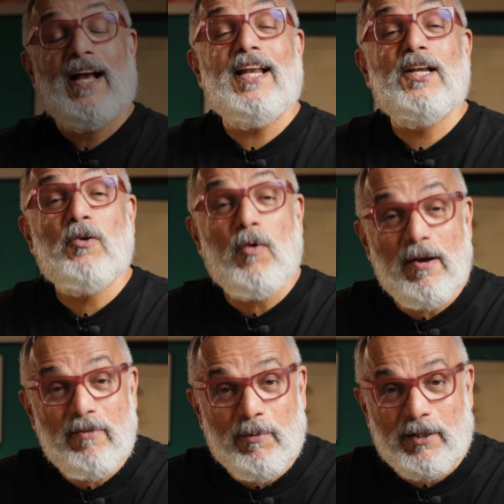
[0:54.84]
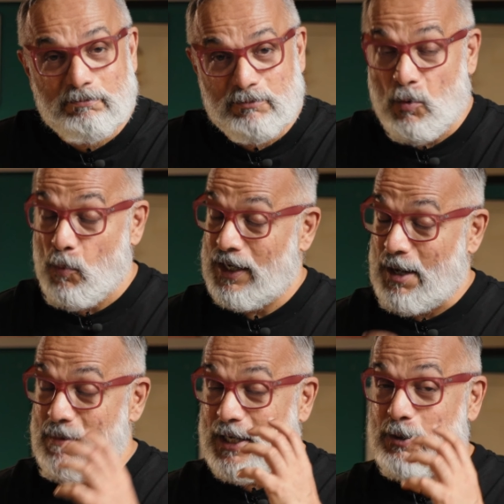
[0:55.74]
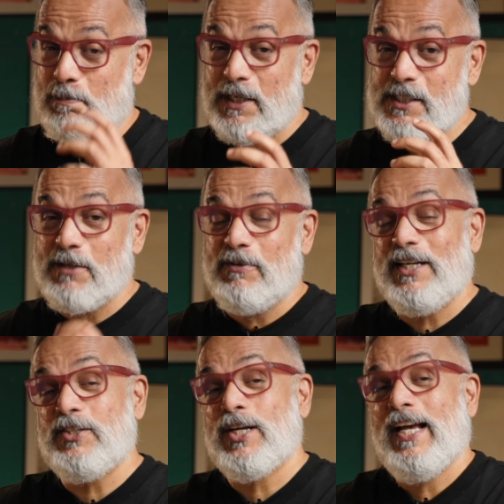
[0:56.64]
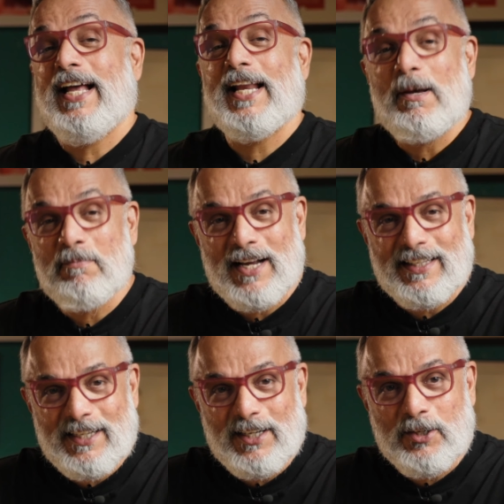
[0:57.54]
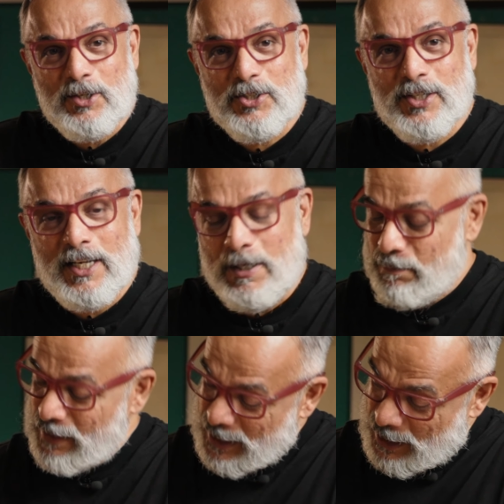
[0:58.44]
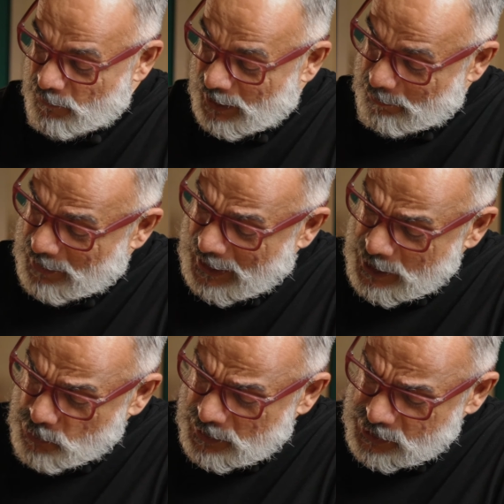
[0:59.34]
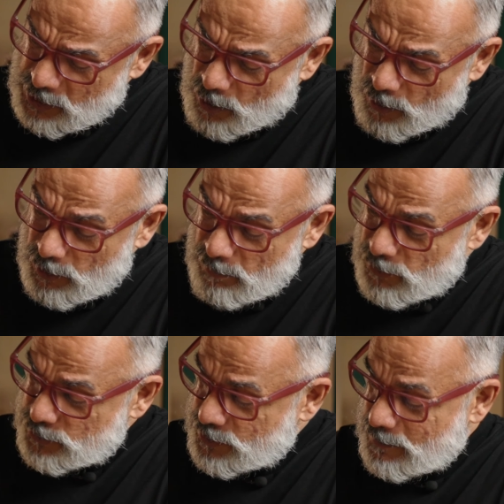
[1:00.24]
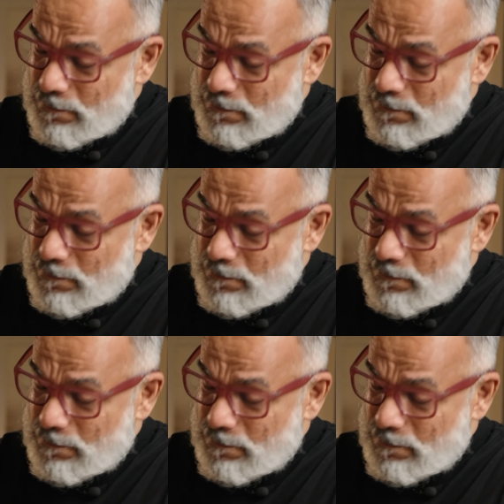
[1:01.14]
Hello everyone, welcome back to Pixel Village and I am Radha Krishnan. Well, it was almost